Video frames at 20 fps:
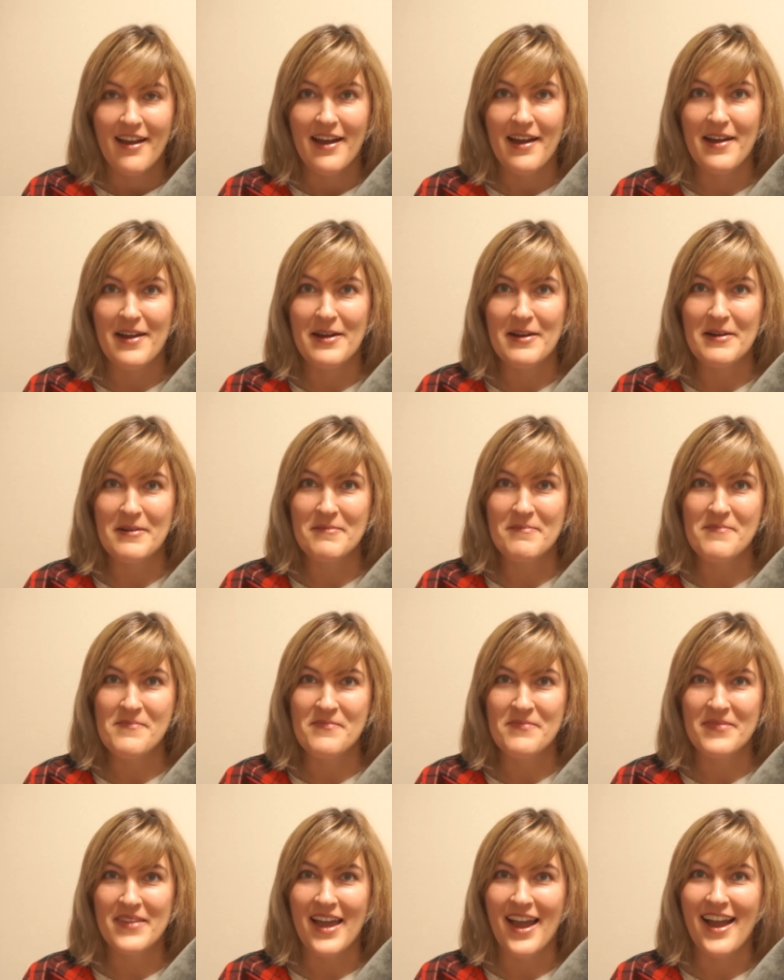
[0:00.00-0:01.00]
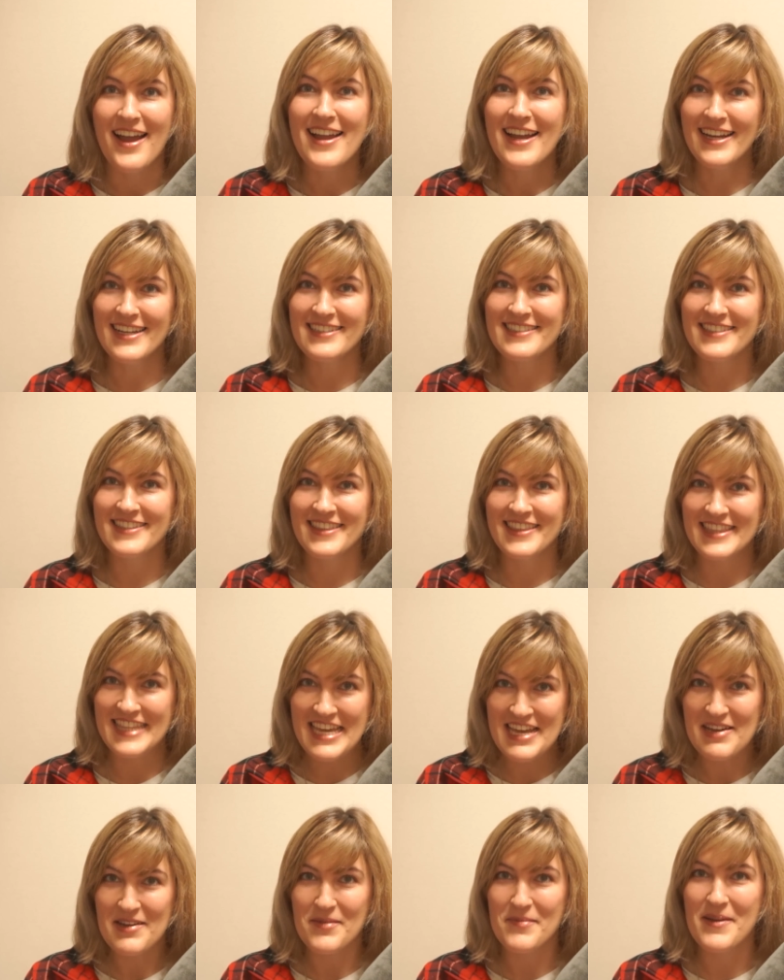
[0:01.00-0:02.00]
I had to
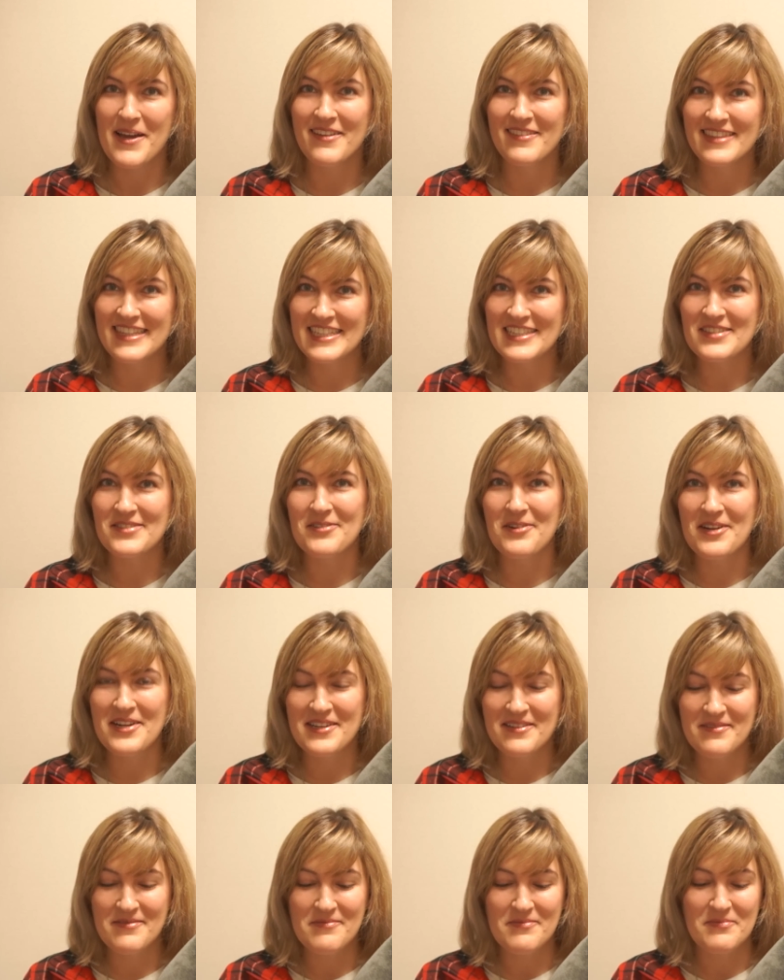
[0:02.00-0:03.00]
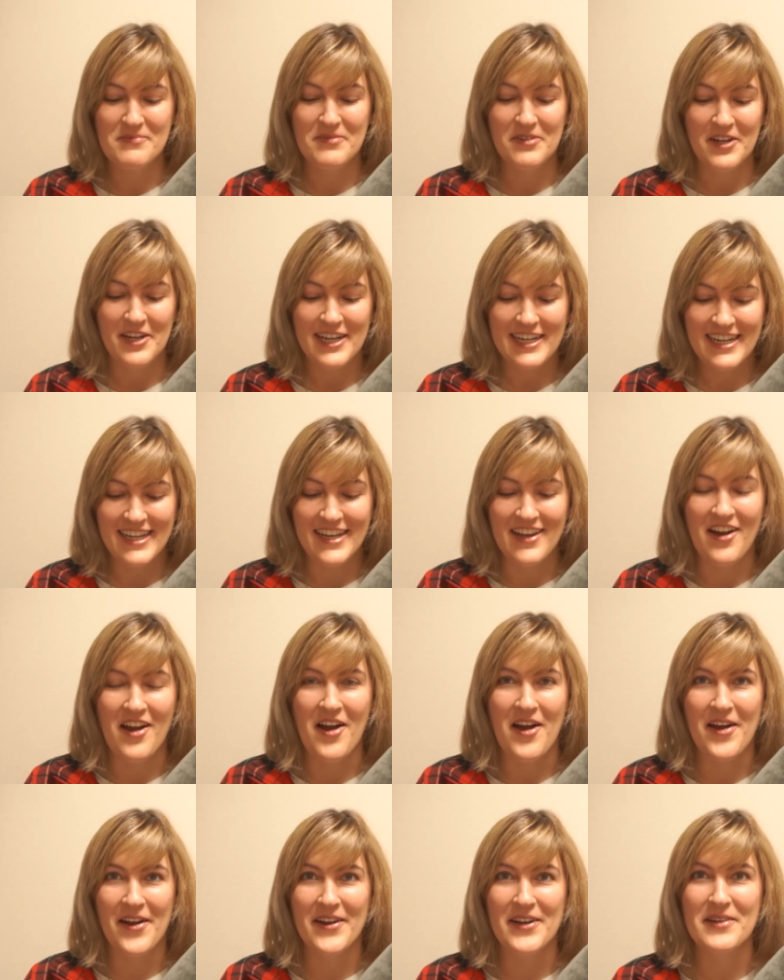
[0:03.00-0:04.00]
think about this one pretty
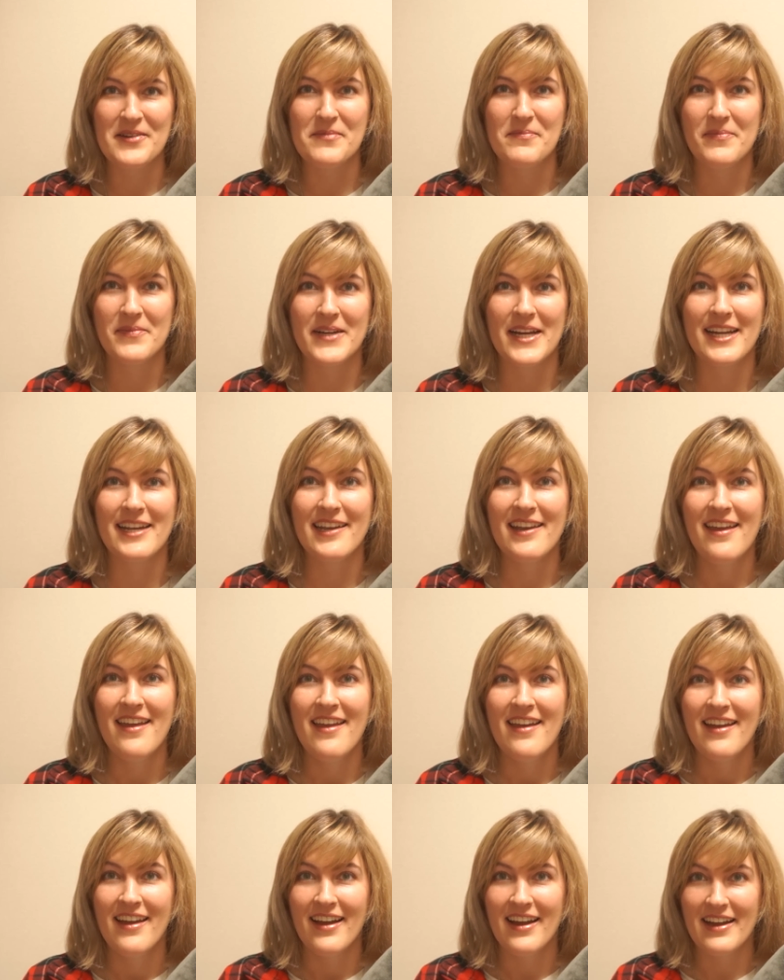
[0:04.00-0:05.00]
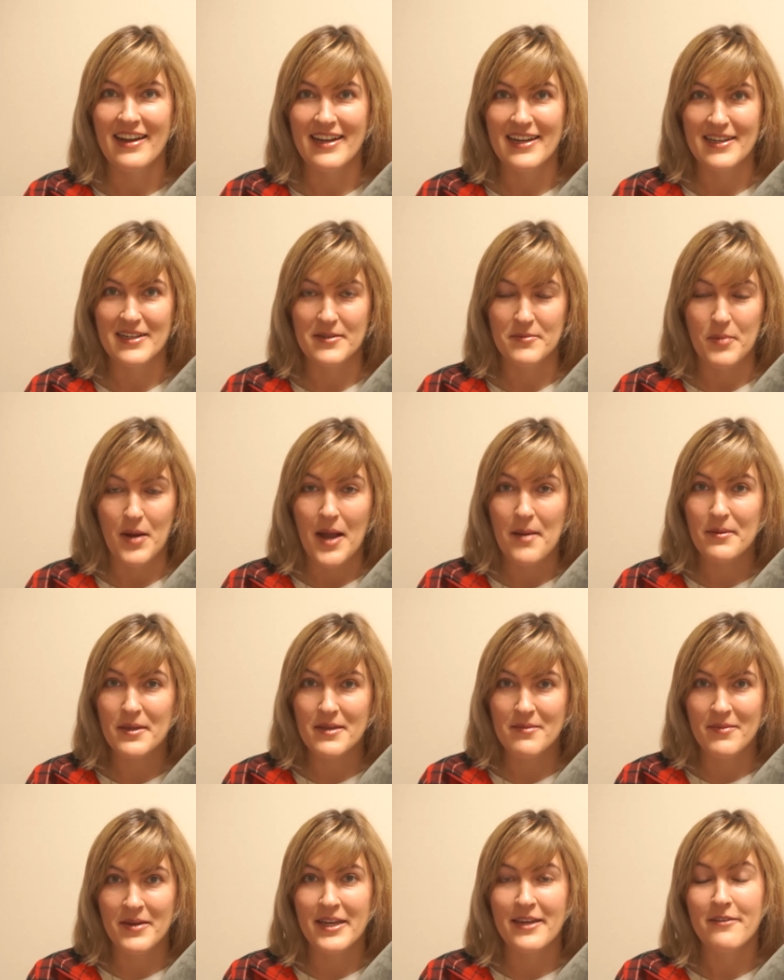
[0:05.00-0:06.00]
hard, but
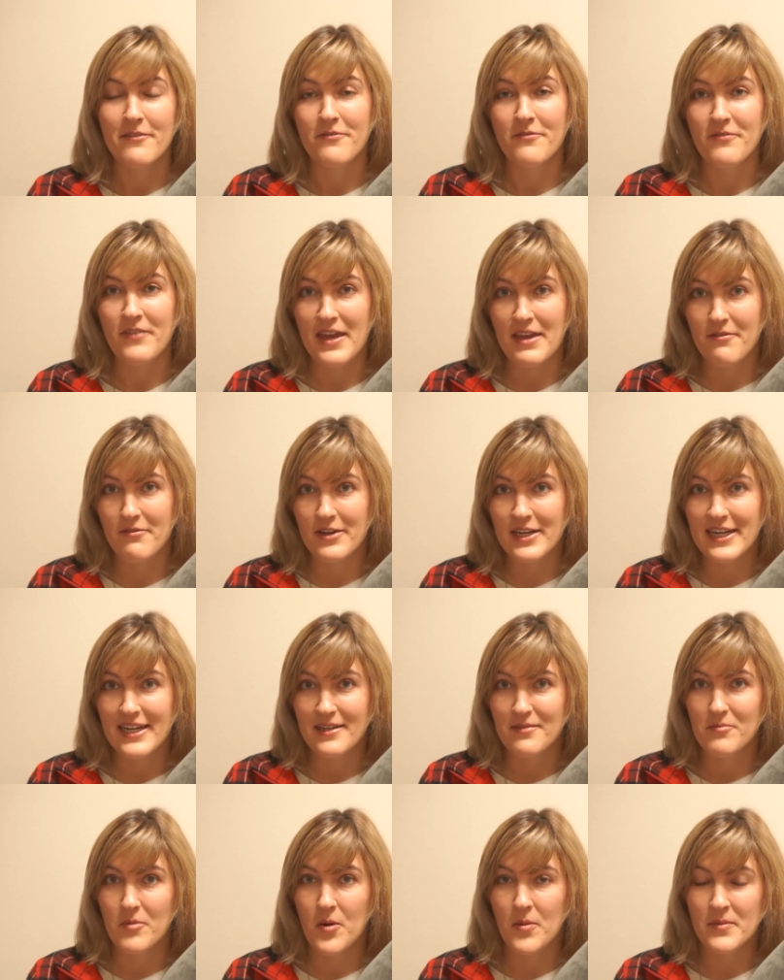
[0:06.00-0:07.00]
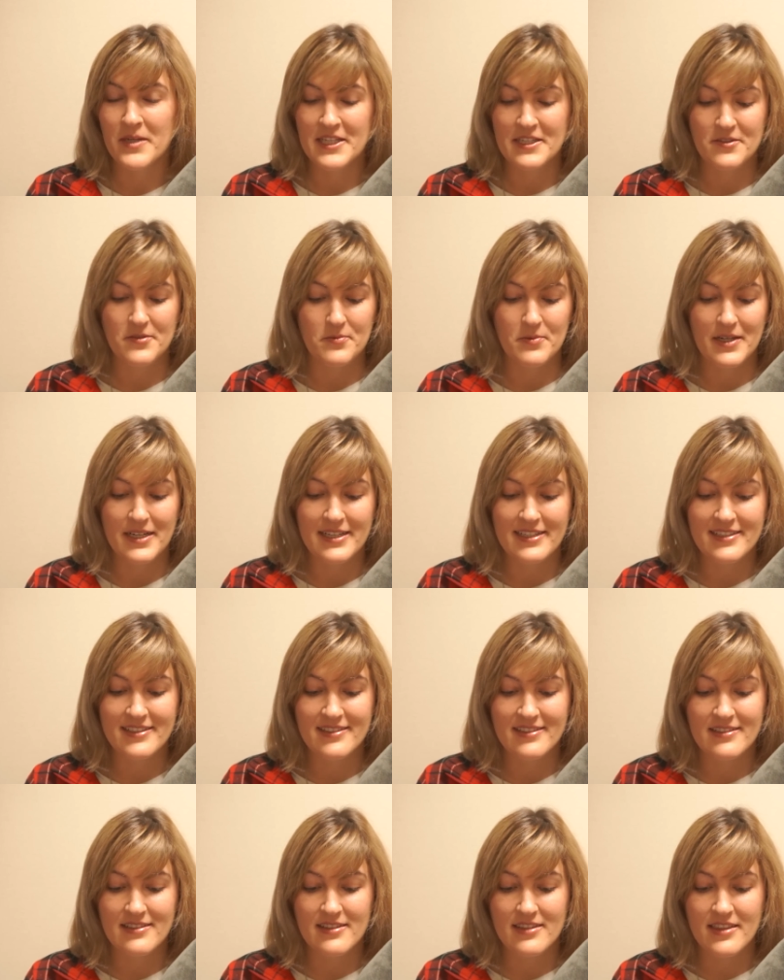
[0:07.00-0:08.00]
probably my favorite moment
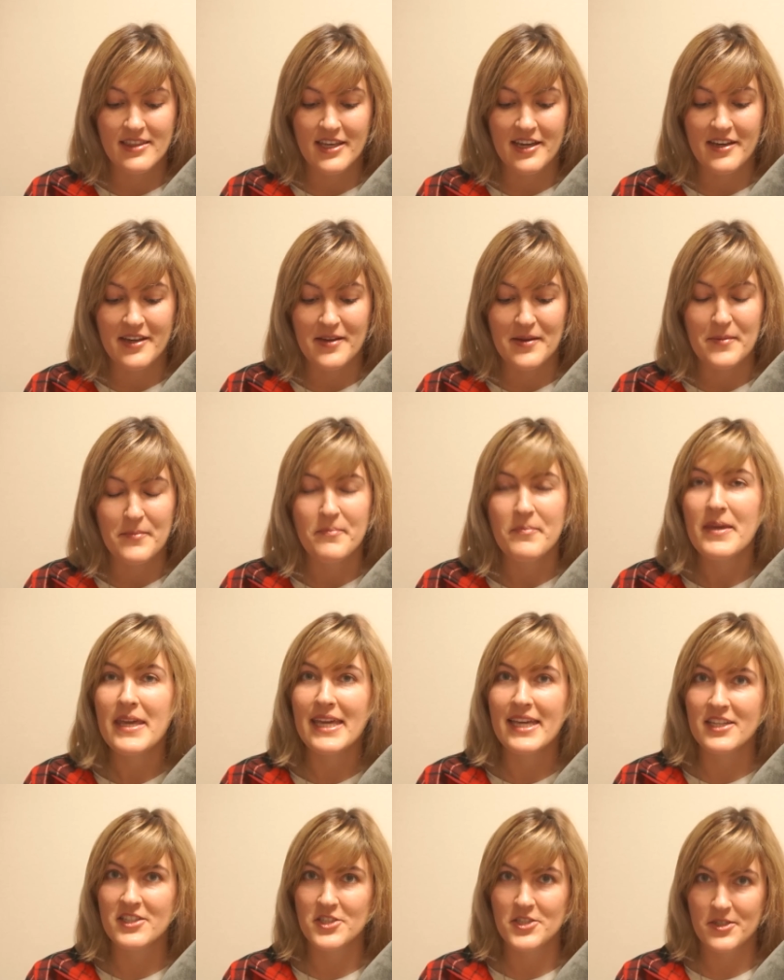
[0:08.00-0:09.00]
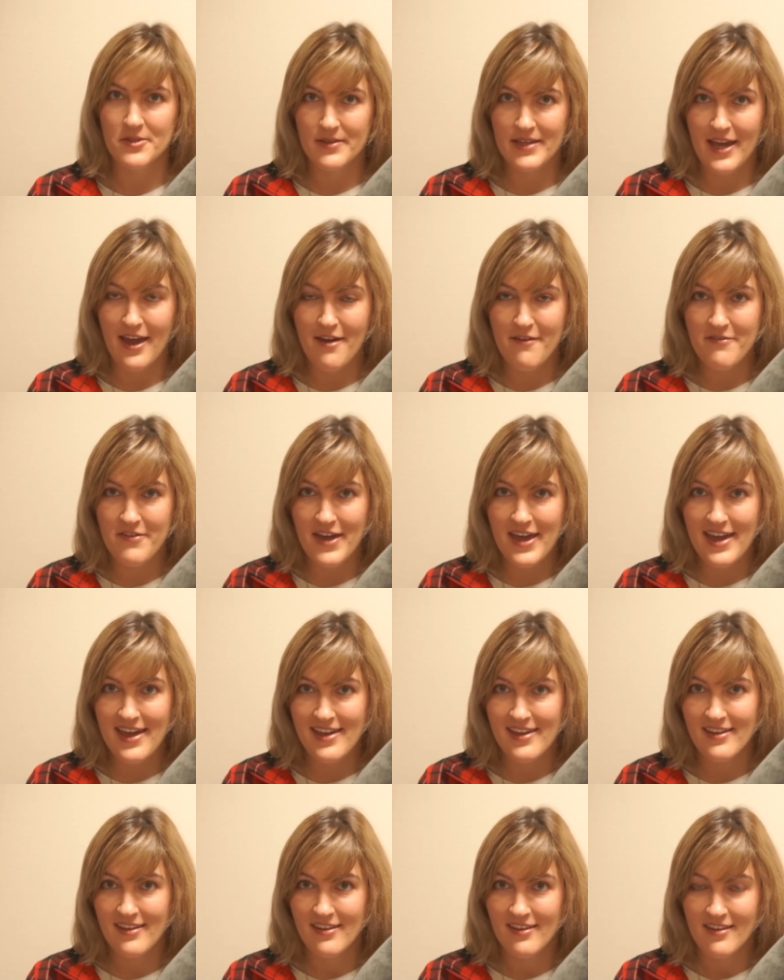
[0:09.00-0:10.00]
was the Pikachu cafe